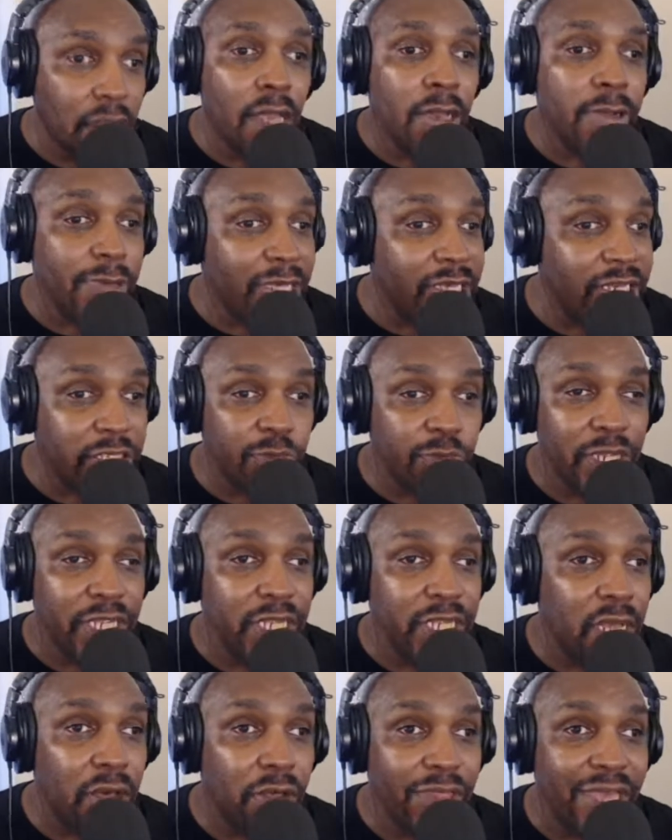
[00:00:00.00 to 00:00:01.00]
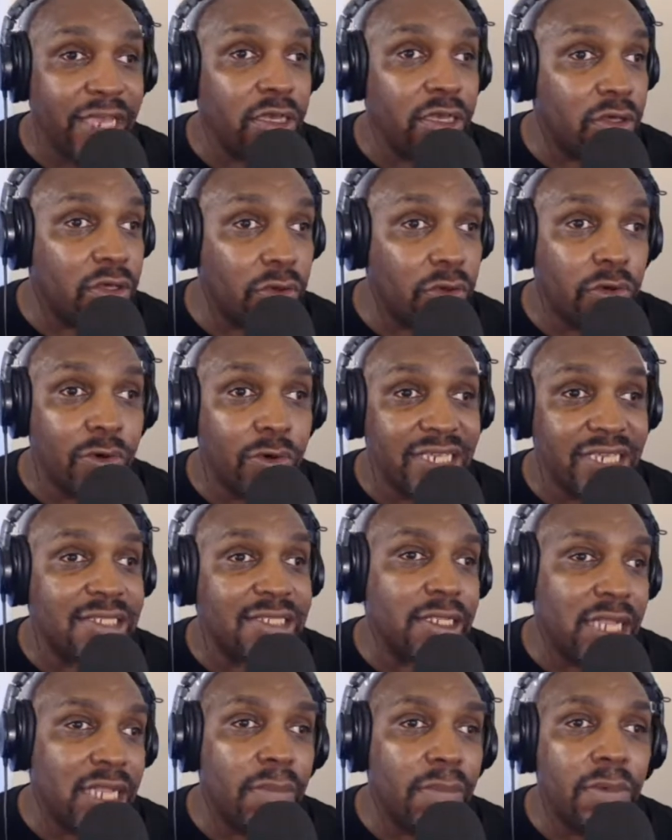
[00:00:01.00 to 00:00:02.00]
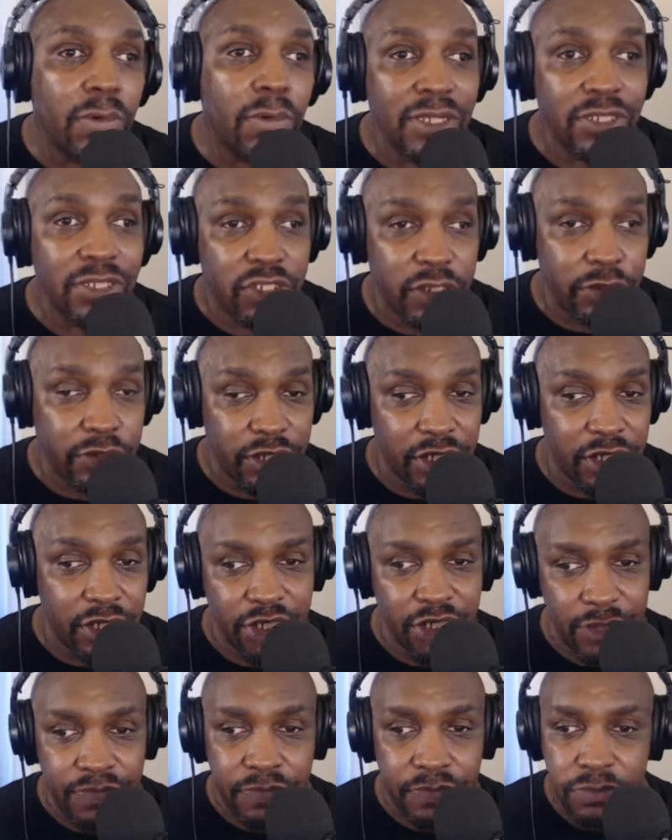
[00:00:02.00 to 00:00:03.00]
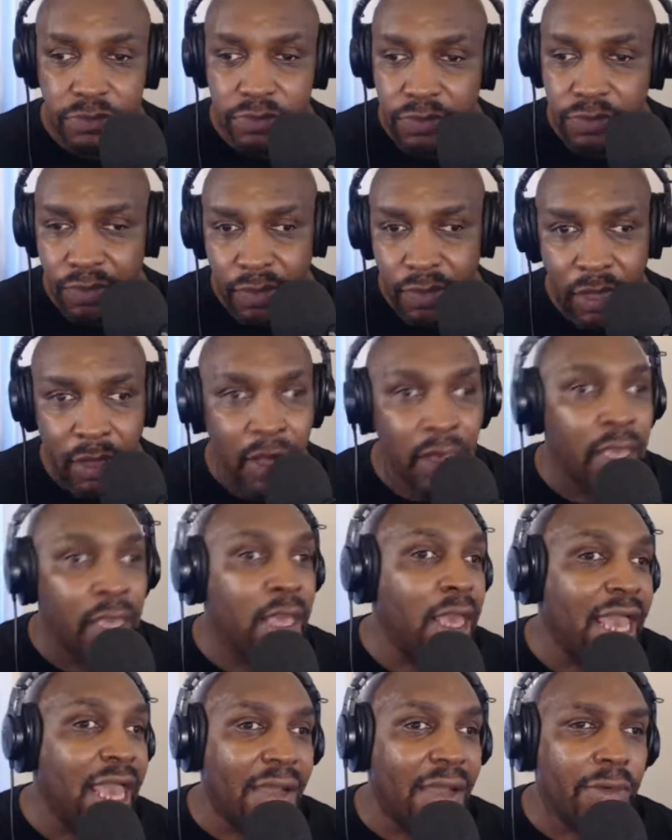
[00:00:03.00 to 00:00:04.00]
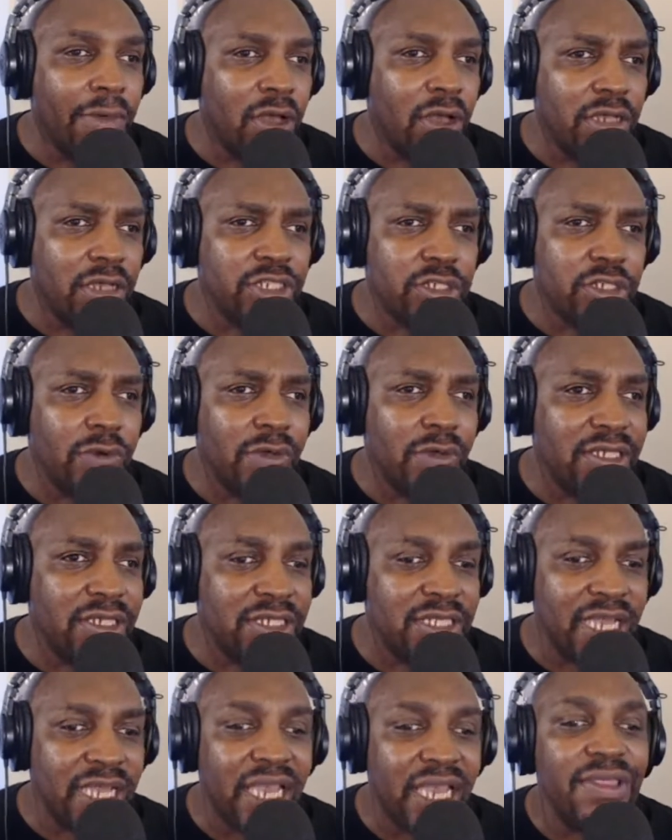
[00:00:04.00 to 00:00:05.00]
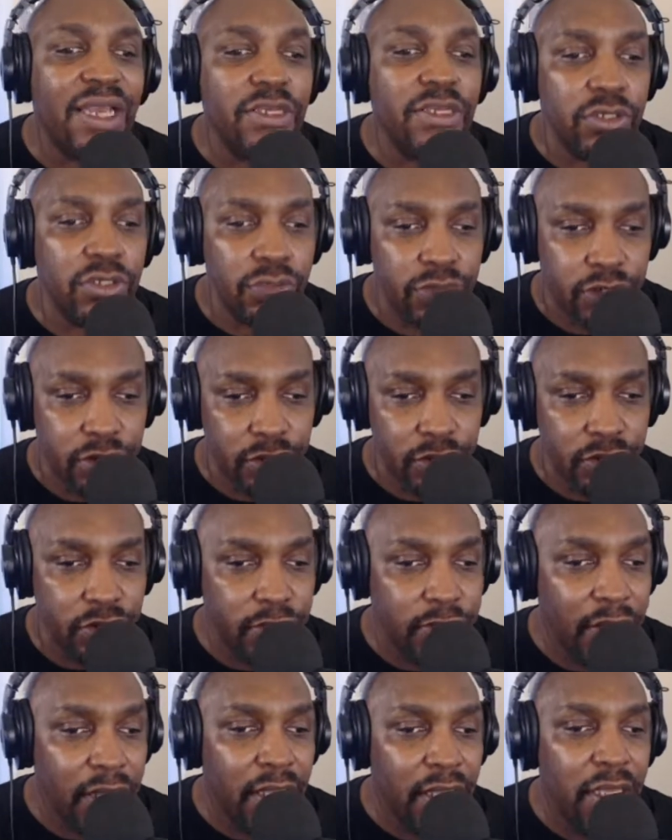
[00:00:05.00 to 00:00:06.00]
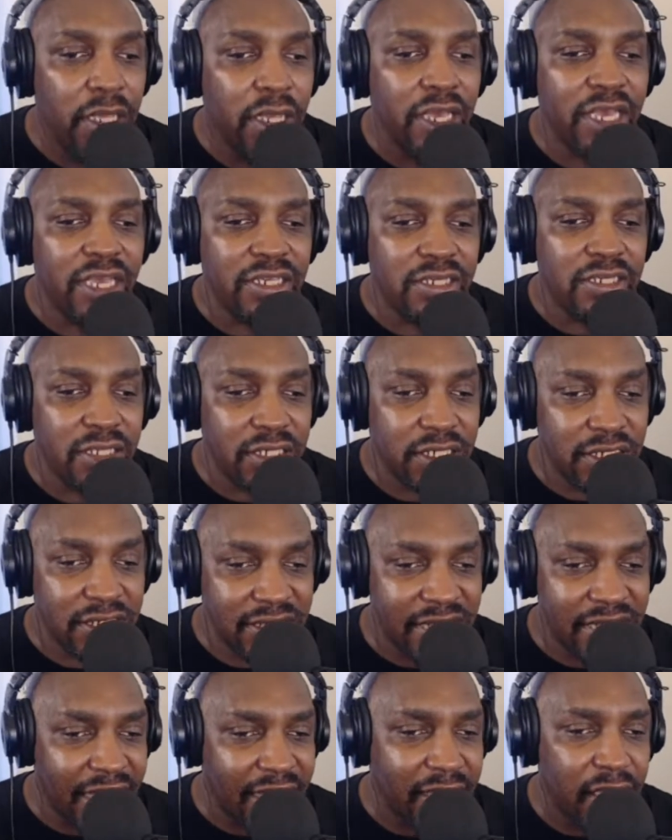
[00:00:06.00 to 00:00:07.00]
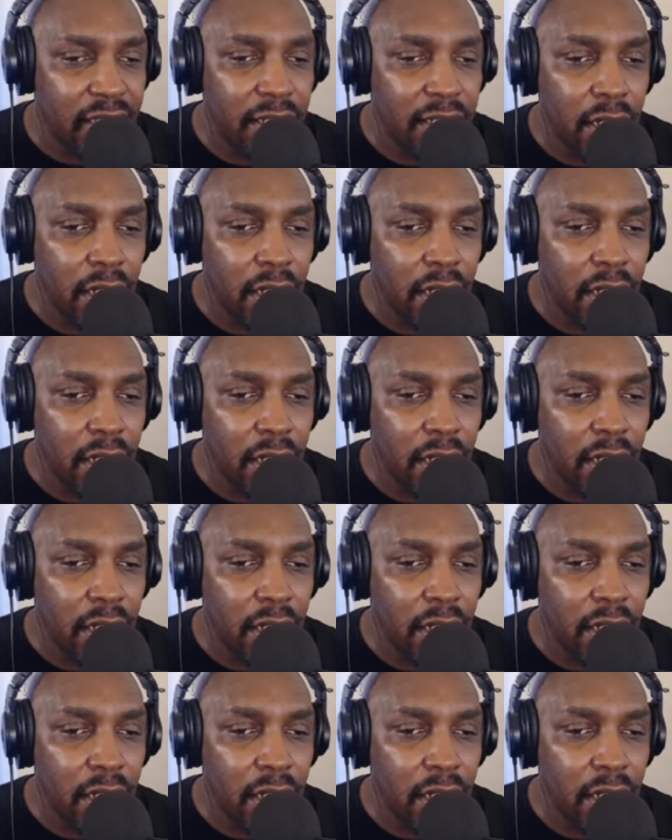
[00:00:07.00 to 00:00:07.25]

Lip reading: because we know that Google is the #1 search engine. And we also understand that YouTube is the second